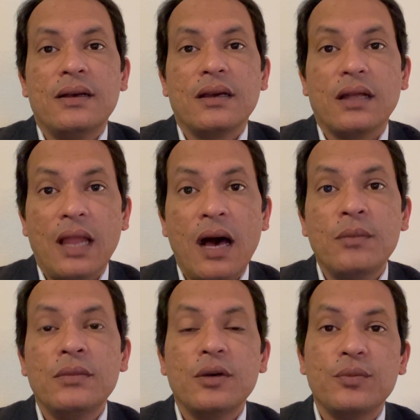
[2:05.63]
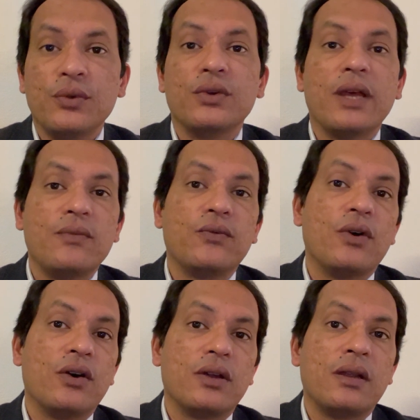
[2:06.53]
Kalam Program
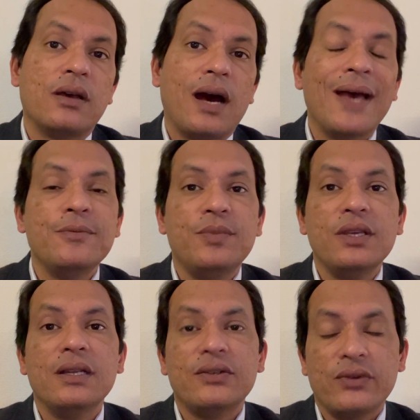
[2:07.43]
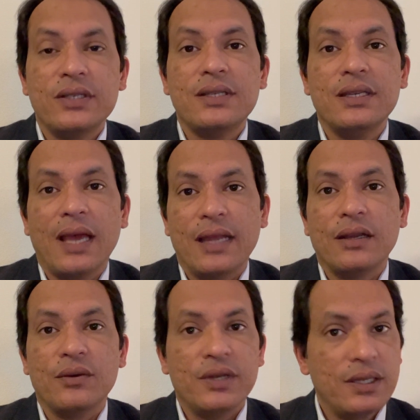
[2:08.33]
for IP Literacy and
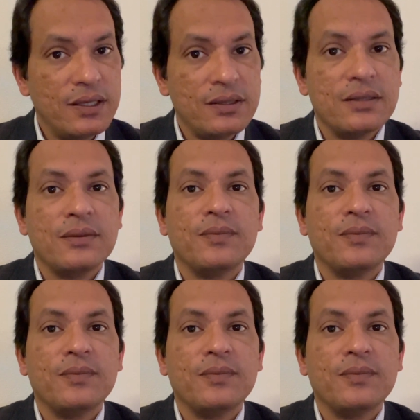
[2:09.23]
Awareness.